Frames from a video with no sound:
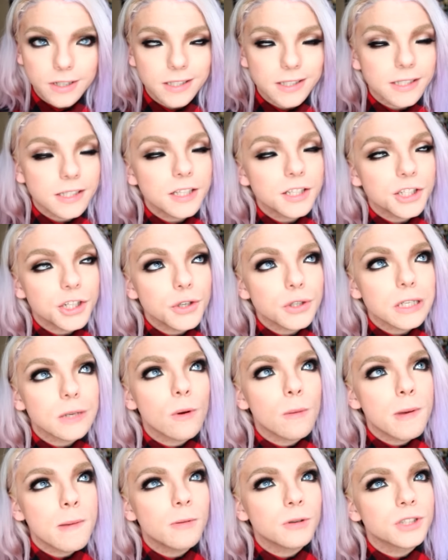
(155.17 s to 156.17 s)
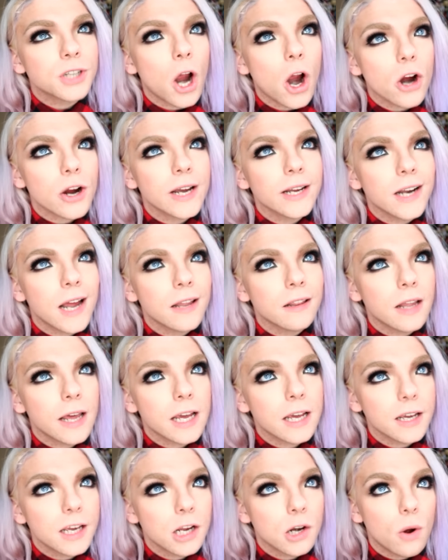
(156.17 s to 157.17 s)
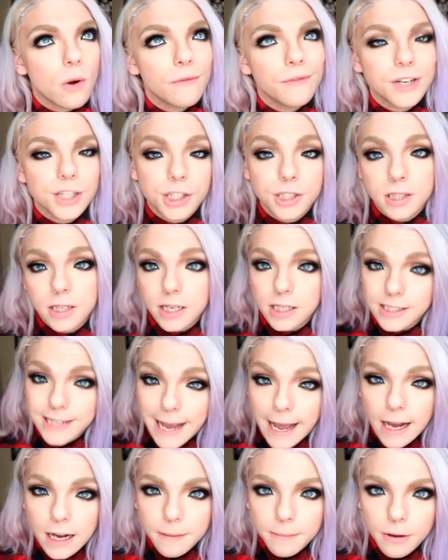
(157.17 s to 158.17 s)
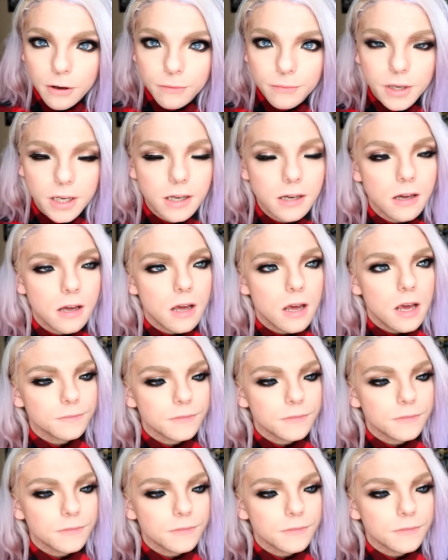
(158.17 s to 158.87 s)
because this is usually what people target and like, you know, viciously attack about me,